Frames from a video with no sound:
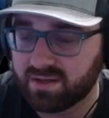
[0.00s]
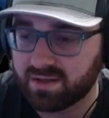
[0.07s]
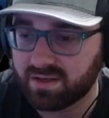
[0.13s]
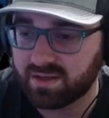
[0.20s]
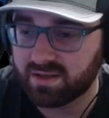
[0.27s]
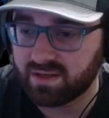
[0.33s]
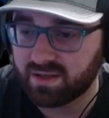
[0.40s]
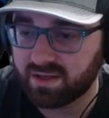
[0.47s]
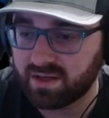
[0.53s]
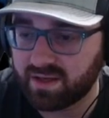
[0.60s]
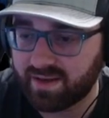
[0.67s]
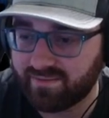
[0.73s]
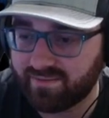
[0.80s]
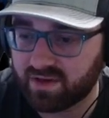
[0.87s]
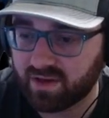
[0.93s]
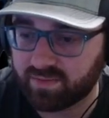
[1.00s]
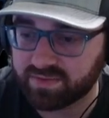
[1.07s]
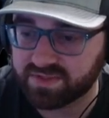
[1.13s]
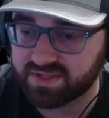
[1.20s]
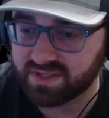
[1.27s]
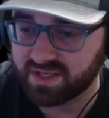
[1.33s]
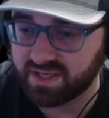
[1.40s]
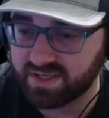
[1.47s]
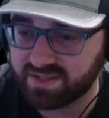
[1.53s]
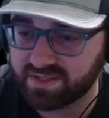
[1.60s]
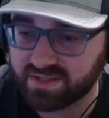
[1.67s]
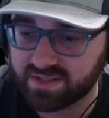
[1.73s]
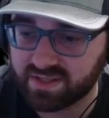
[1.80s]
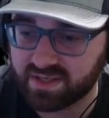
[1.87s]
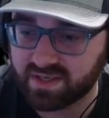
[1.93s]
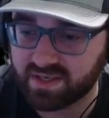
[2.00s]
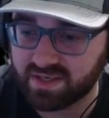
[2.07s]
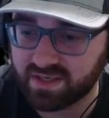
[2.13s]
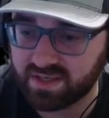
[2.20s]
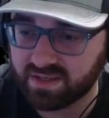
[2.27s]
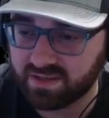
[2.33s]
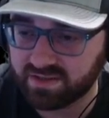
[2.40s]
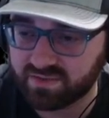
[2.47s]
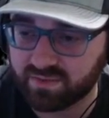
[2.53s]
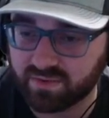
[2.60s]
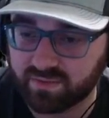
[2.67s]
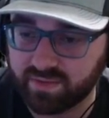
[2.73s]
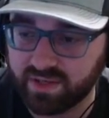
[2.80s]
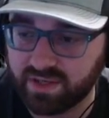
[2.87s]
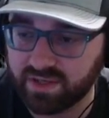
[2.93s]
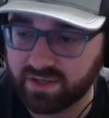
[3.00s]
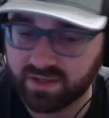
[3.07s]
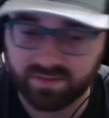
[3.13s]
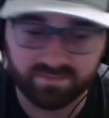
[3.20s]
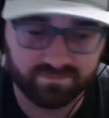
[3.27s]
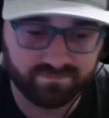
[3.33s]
I have a couple sights. This one will be good.